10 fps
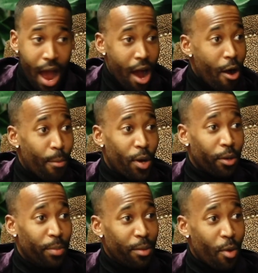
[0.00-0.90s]
I'm on a
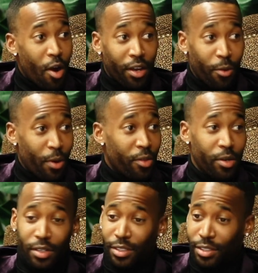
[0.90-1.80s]
big market.
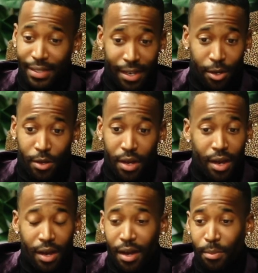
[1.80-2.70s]
Whether it's
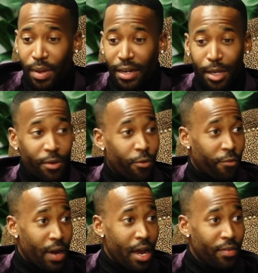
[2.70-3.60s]
a pandemic for
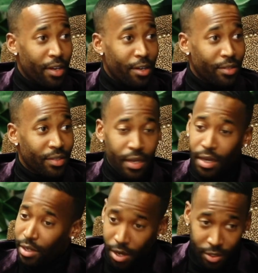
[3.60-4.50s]
5 years,
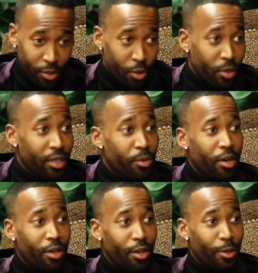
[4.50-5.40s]
y'all still gonna need to
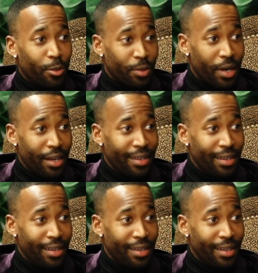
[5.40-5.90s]
wear clothes, right?